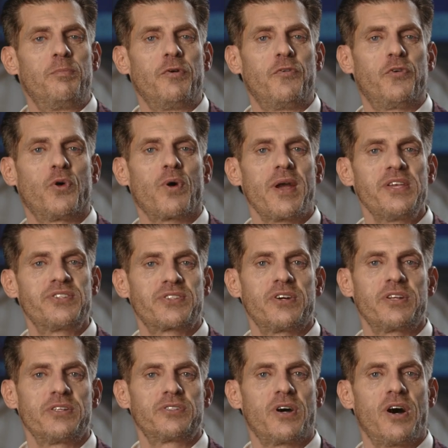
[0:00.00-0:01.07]
Before I
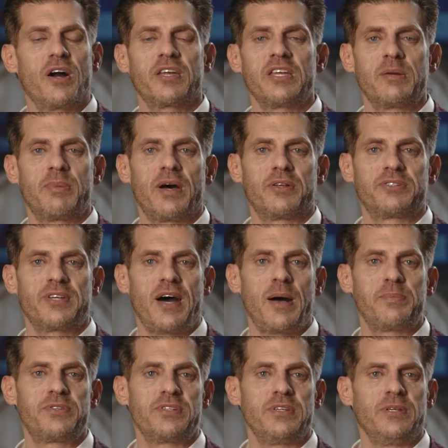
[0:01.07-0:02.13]
started talking about
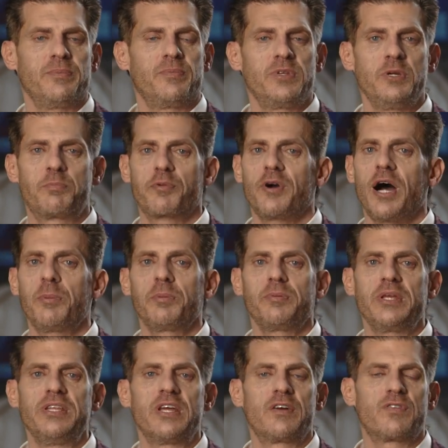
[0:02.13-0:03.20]
Topsy, you
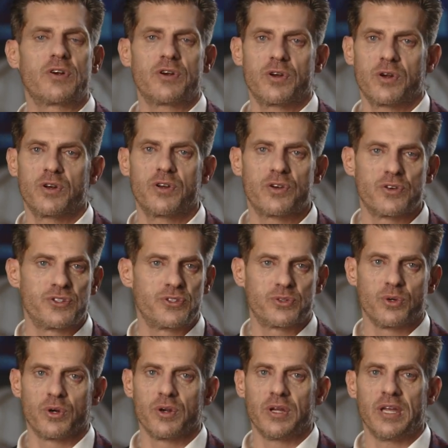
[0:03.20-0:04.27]
probably never heard her
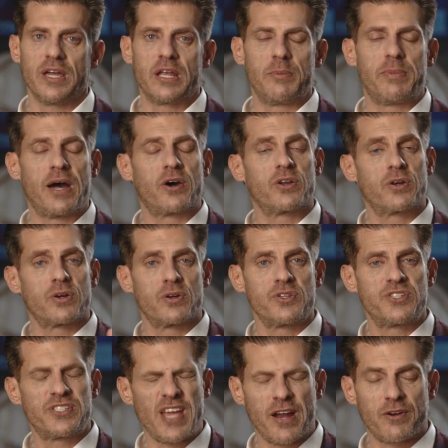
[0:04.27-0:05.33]
story and about her
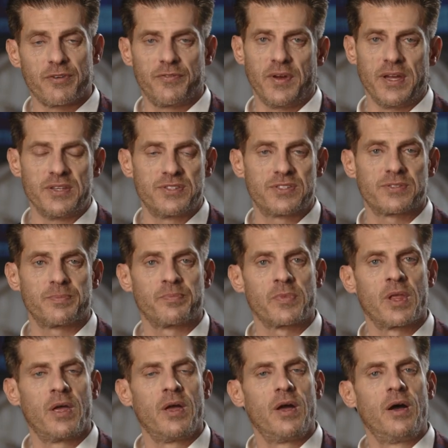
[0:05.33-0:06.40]
sacrifice.
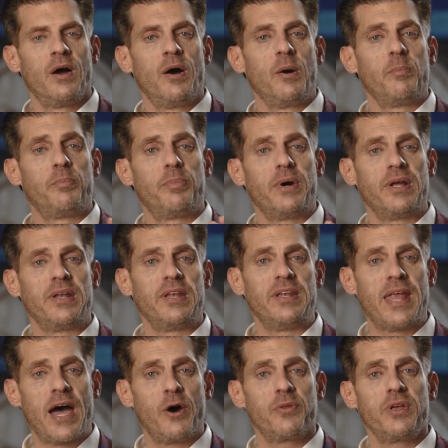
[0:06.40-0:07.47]
But
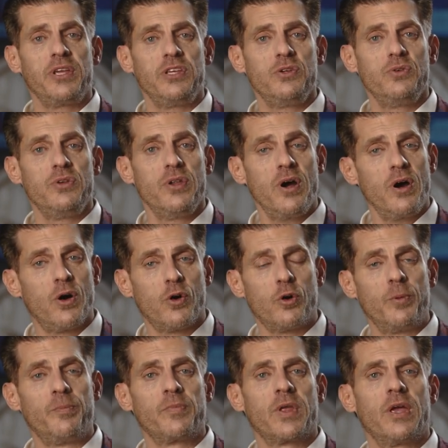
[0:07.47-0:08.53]
now that you
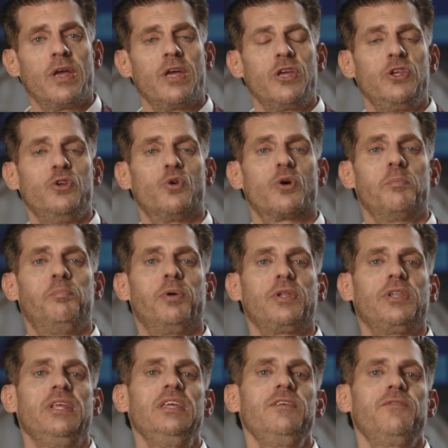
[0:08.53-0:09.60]
know, your
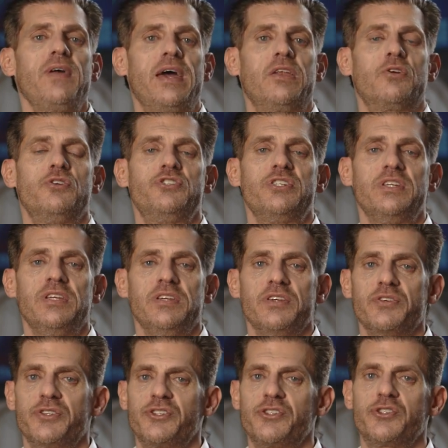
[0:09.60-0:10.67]
belief energy
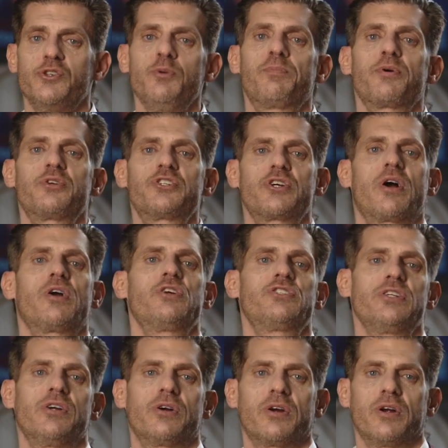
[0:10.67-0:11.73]
is
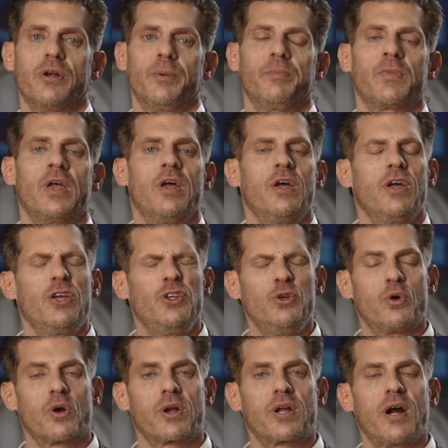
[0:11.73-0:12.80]
supercharging her.
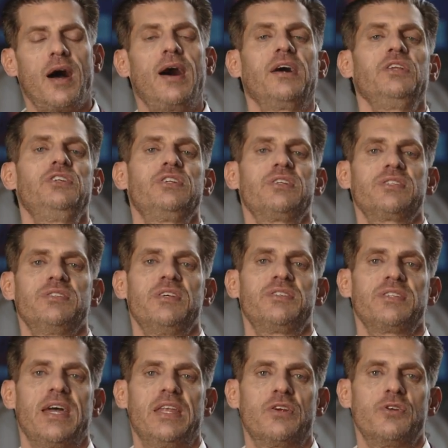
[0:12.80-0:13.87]
Your
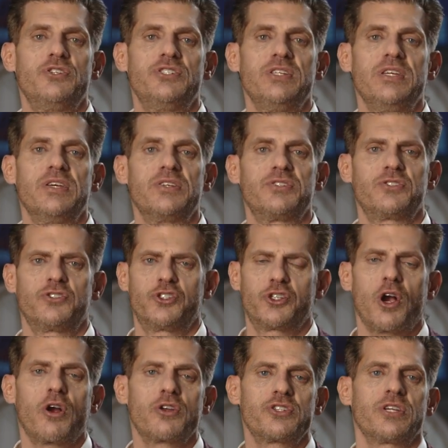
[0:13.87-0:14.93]
consciousness energy is
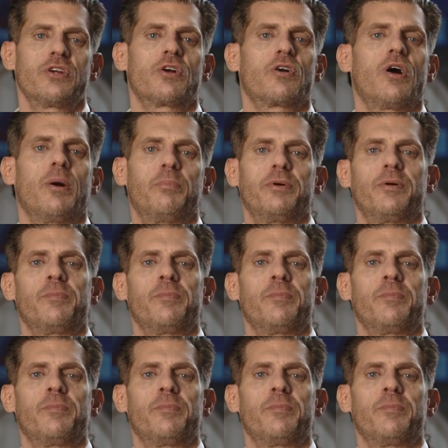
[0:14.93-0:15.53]
charging her up.